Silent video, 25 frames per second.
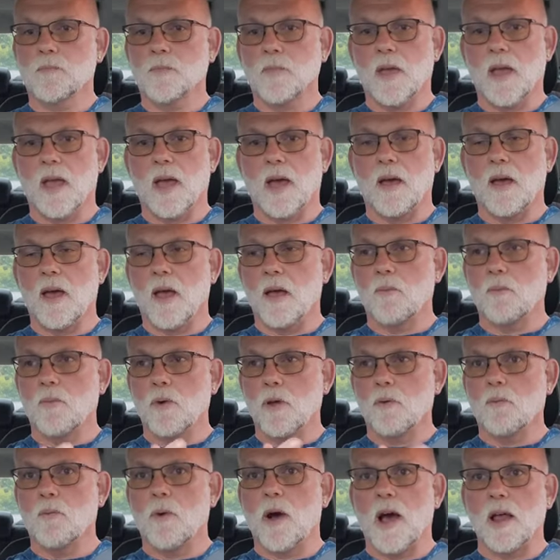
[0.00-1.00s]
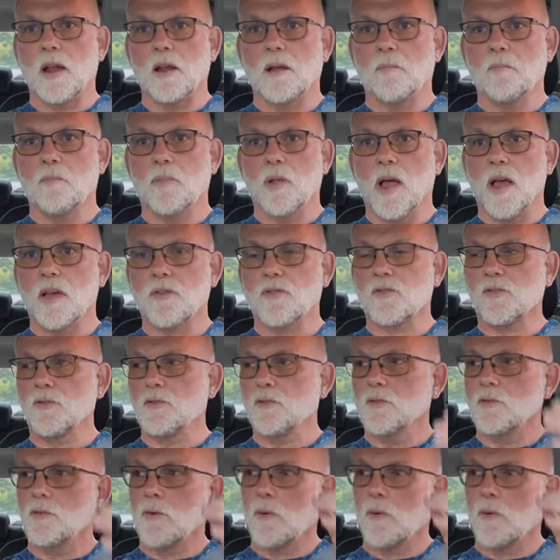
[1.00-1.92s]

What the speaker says: Yeah, and we want to bless you.